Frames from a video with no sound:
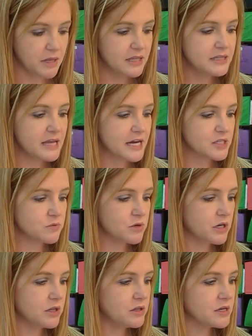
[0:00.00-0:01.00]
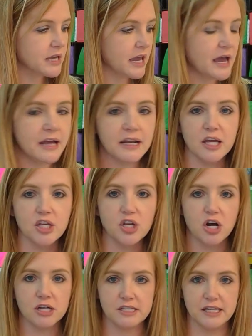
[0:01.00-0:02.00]
Next, we're going to look at a
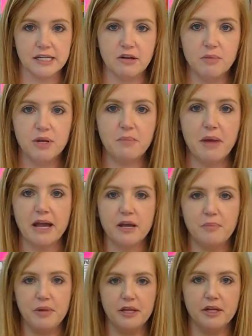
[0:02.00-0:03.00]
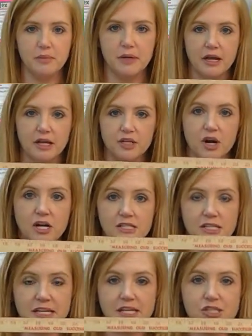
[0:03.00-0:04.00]
yardstick. Now, I'm going to back up a little bit. A
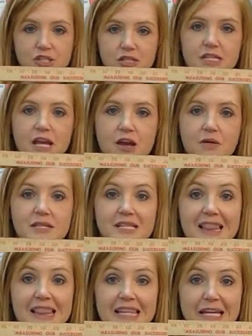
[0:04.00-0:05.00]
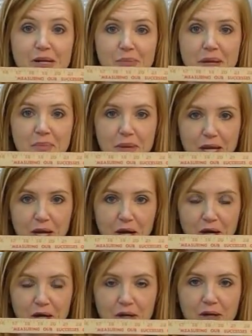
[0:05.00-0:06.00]
yardstick, as you can tell, is a little bit
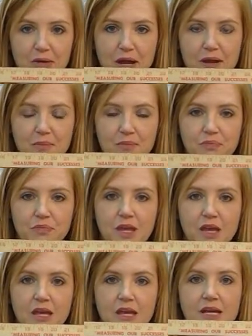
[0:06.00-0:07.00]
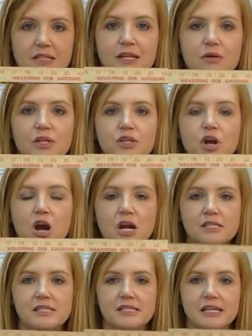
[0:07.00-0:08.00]
bigger, okay? Now, a
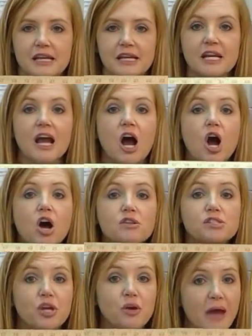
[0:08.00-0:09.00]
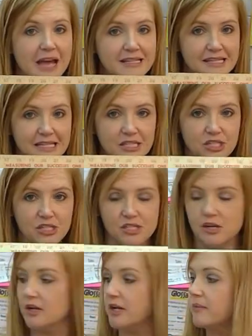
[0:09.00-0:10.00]
yardstick also has inches
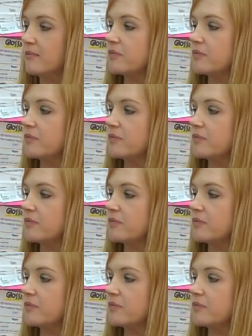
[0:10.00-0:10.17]
on it.